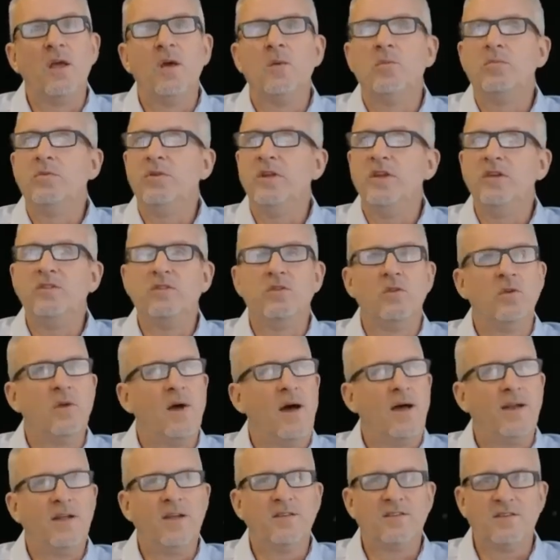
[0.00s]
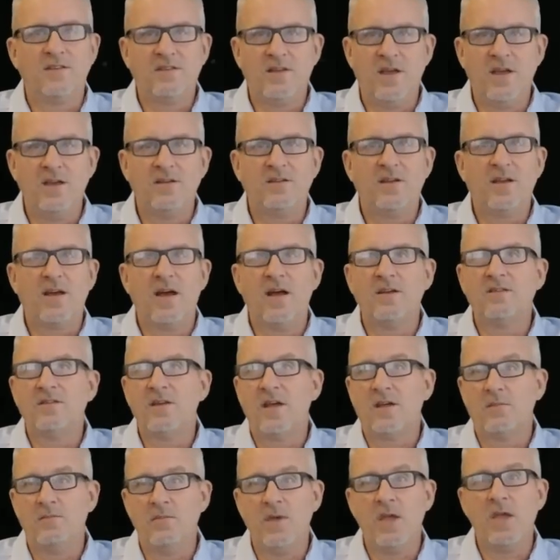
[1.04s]
please do not hesitate to contact
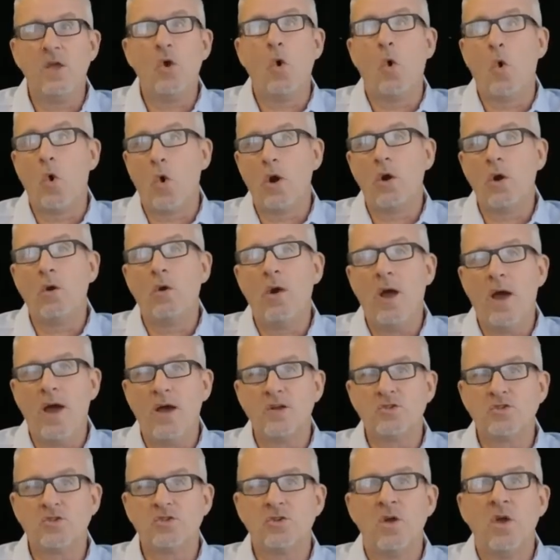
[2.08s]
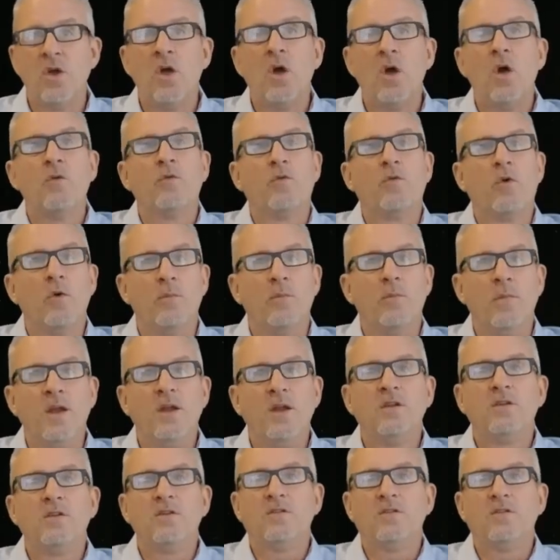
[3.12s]
me or Arash for a meeting to talk